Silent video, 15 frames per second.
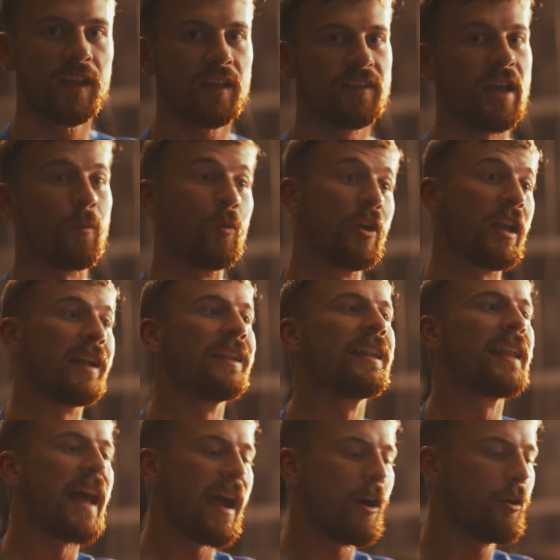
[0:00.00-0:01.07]
that would
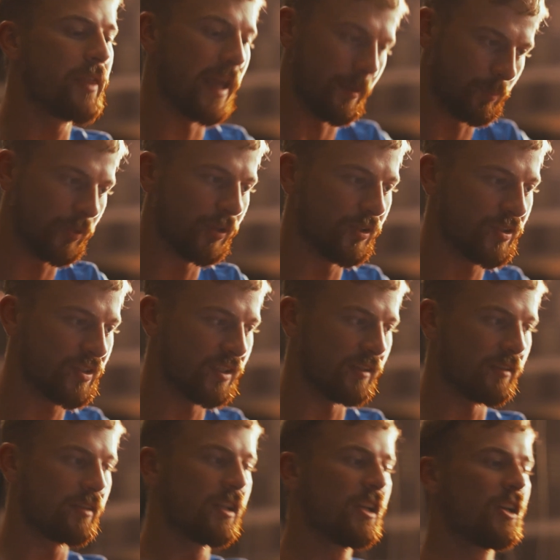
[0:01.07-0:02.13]
allow that
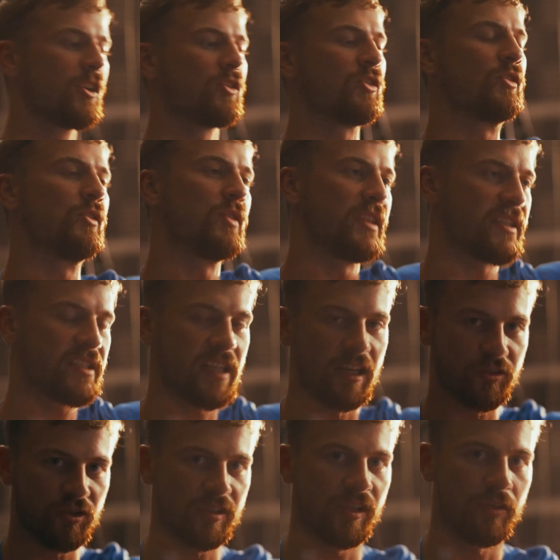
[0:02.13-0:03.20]
person to do the
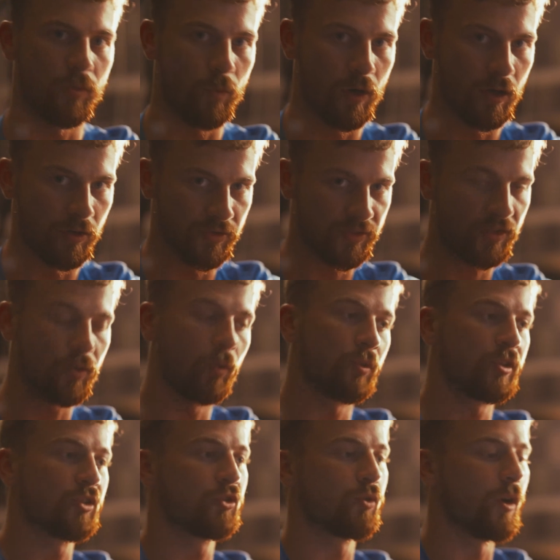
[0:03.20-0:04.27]
sketches on the walls, or
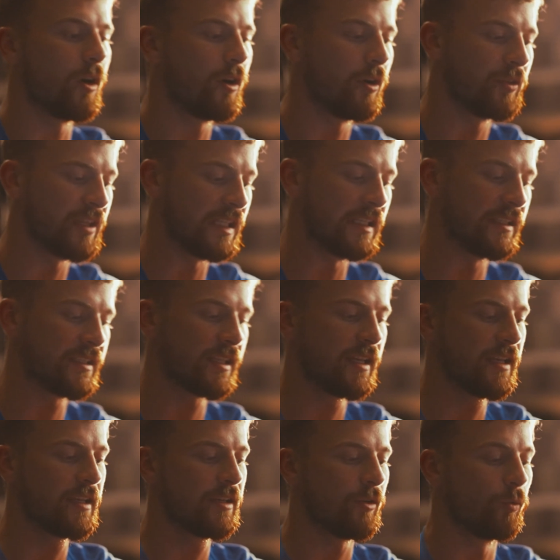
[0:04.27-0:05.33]
to draw these,
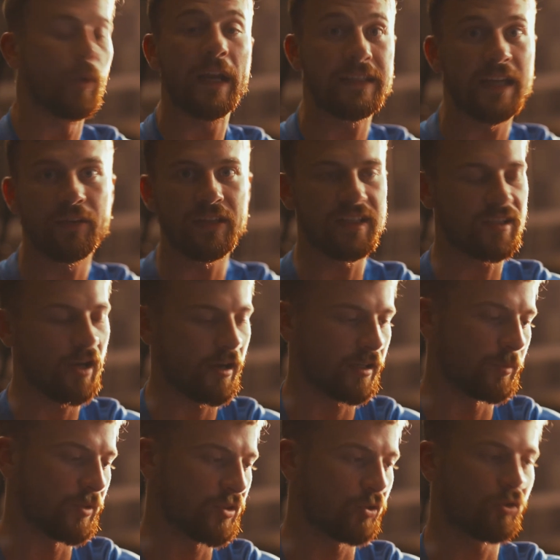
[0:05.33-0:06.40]
write down these
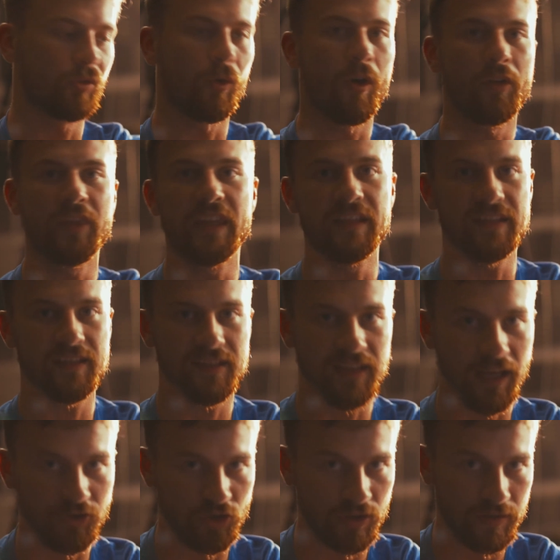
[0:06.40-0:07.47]
documents, or draw these
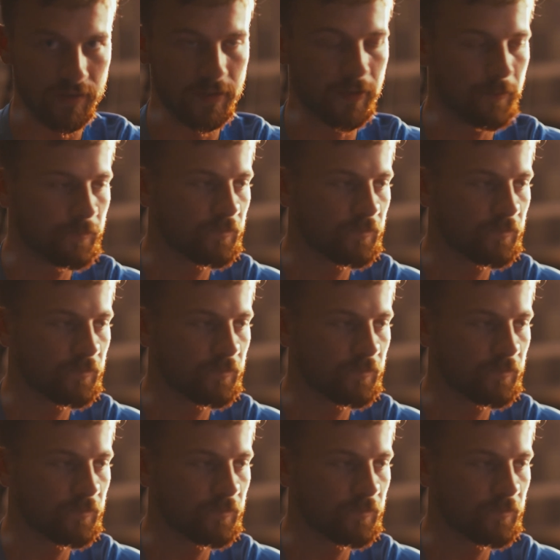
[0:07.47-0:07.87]
sketches.